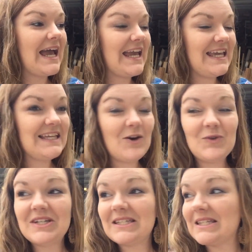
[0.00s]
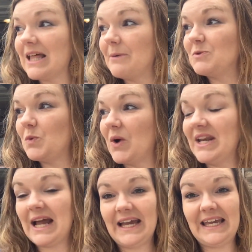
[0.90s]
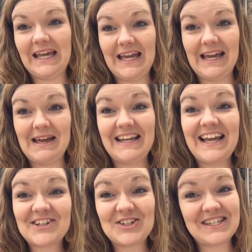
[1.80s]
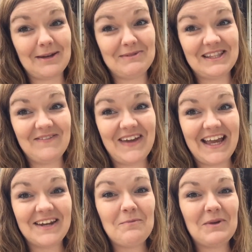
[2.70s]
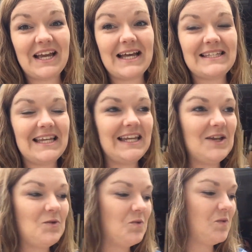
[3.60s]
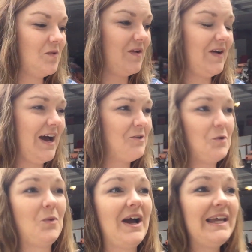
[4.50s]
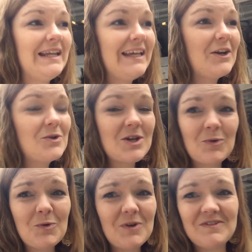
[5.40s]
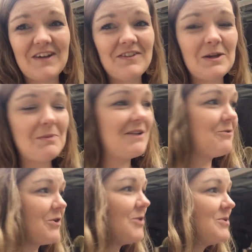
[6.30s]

he only slept one night, and he actually slept in the van because he didn't, I don't know why he didn't get a hotel. We would have definitely paid for a